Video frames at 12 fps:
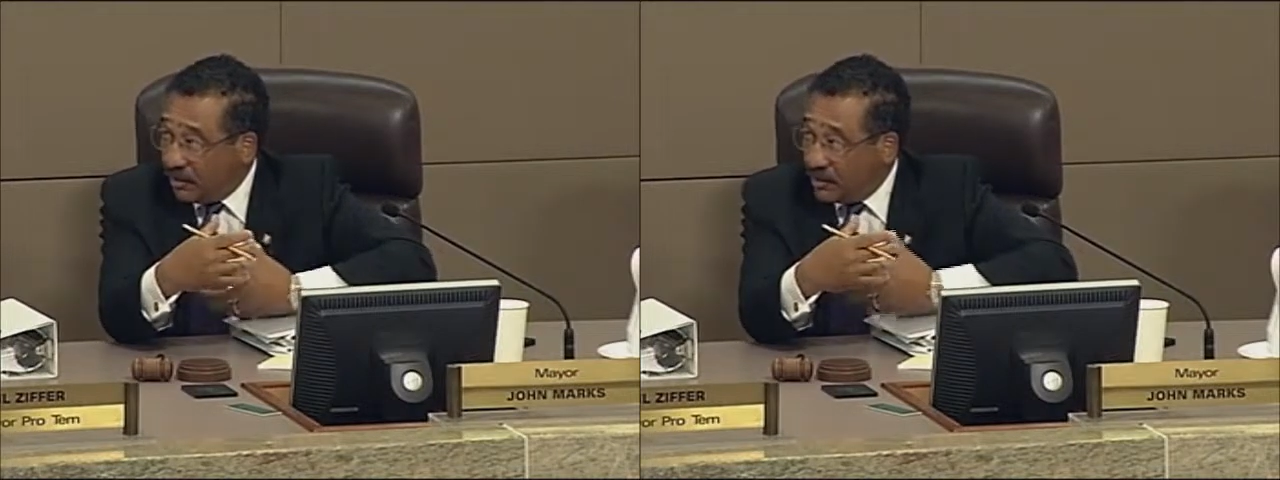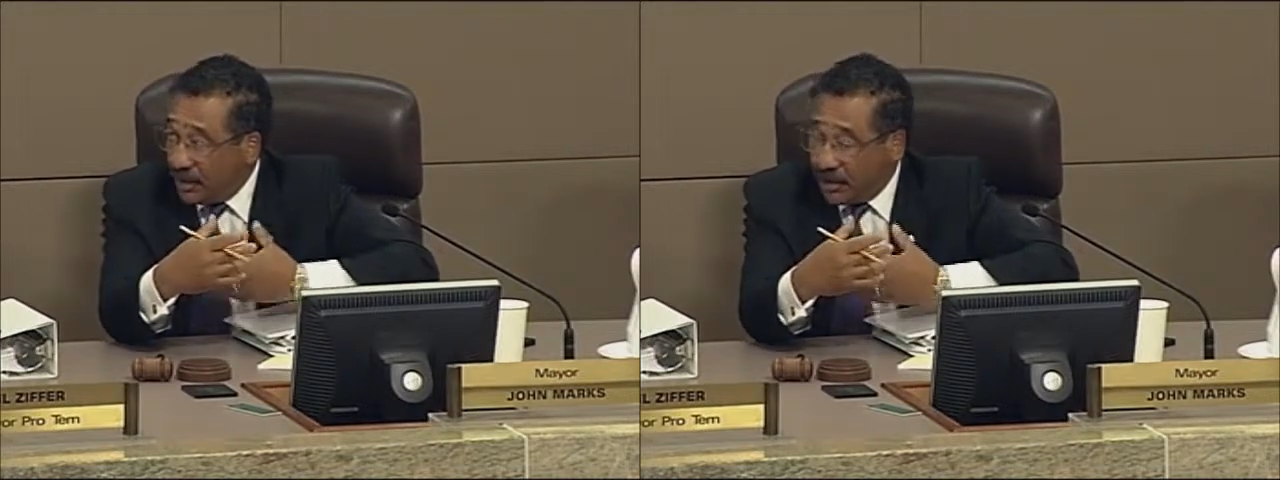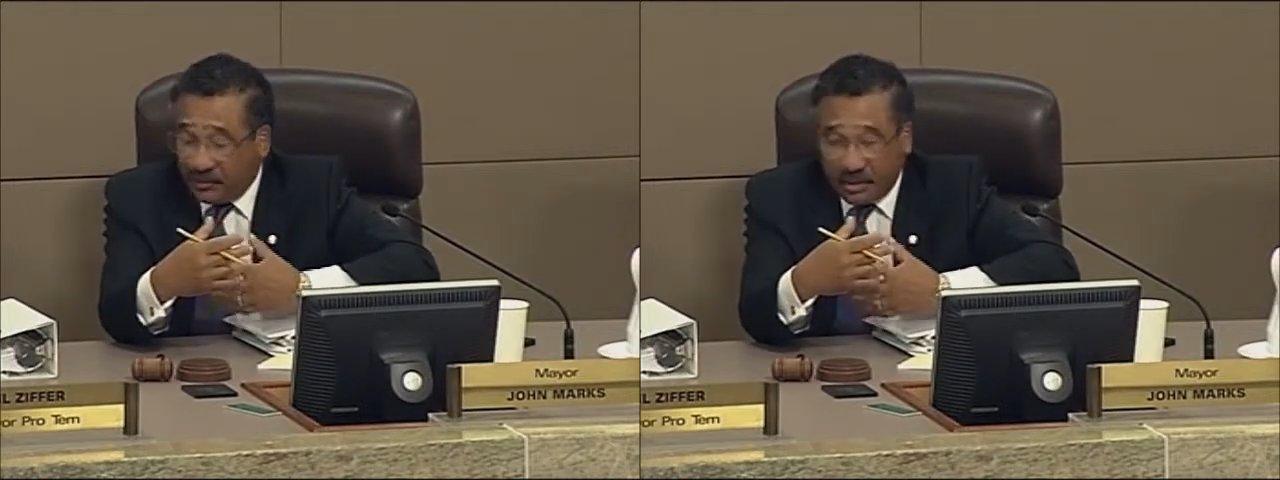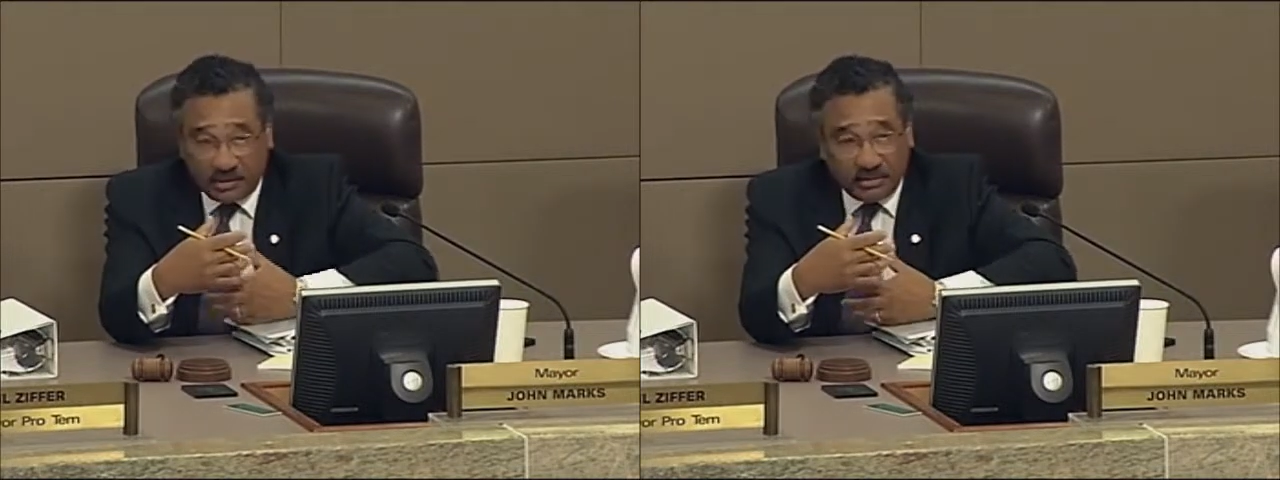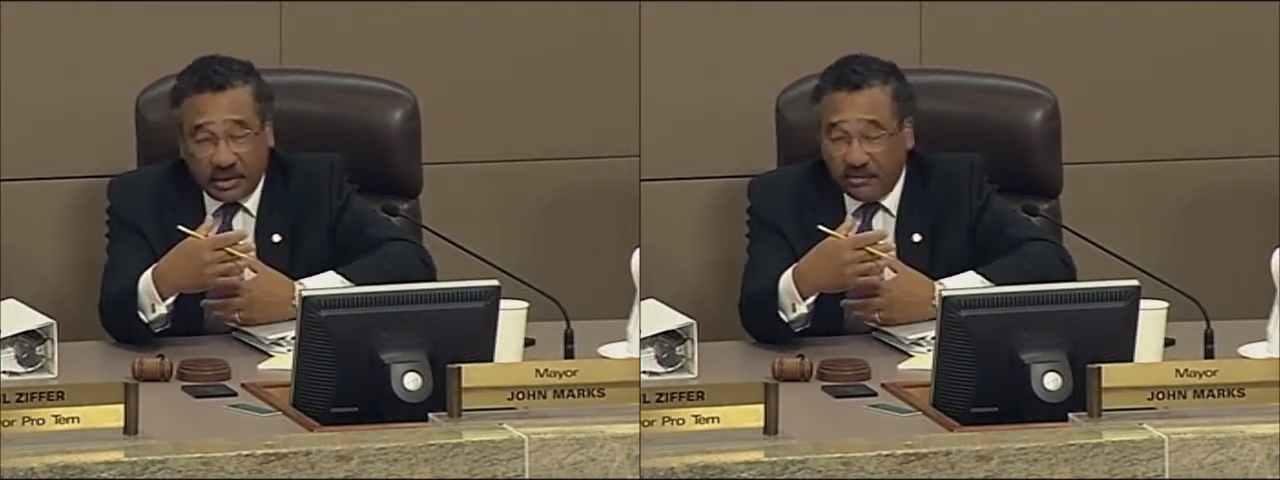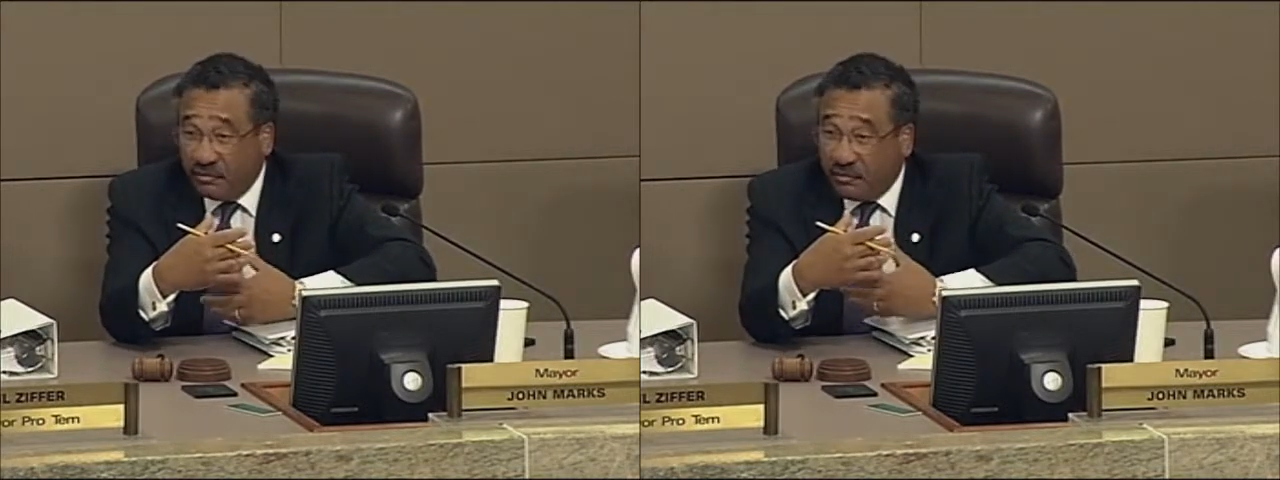We have a
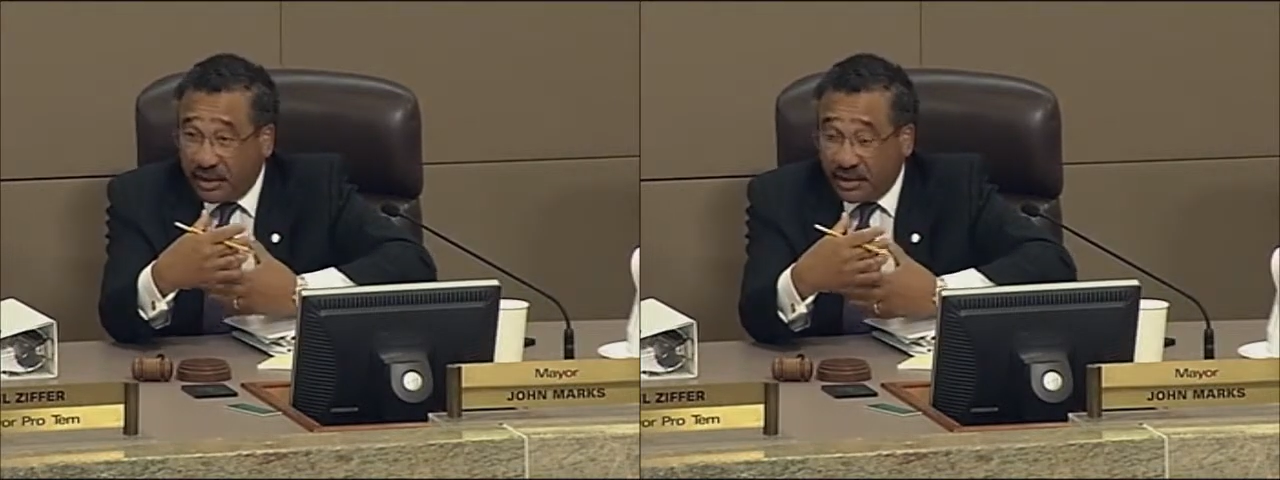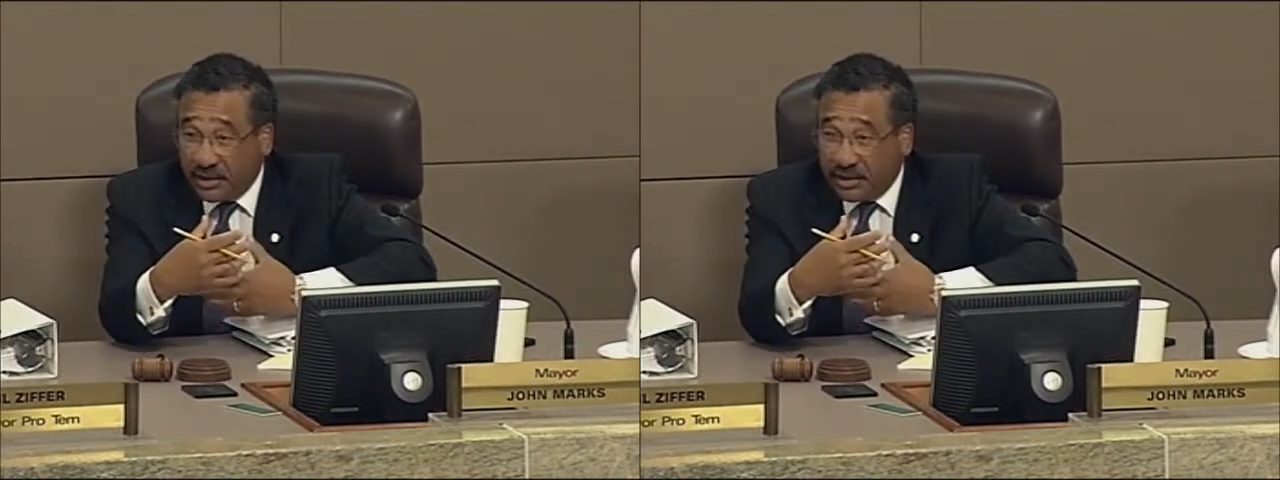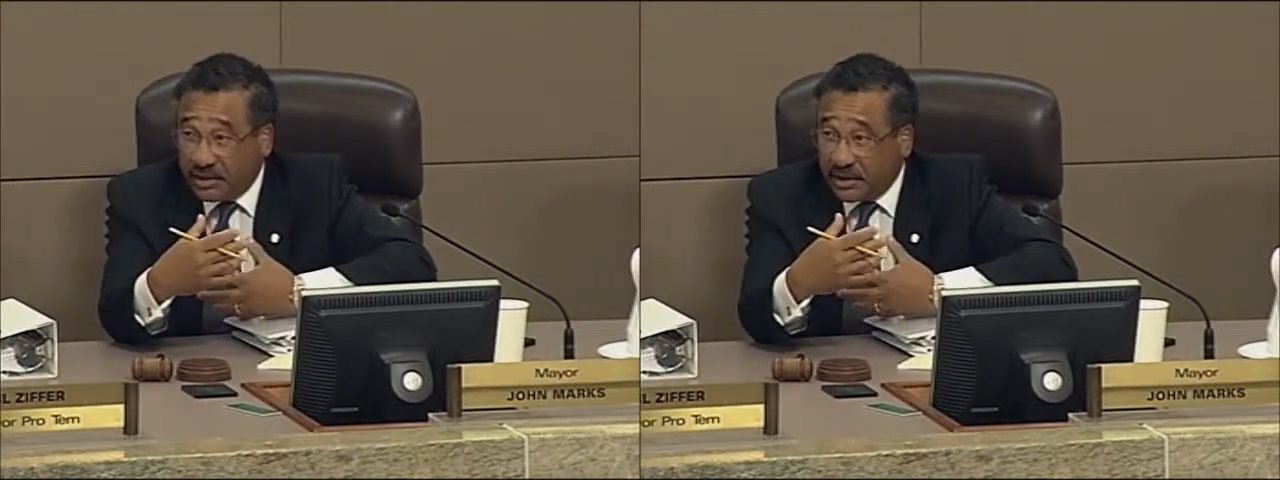very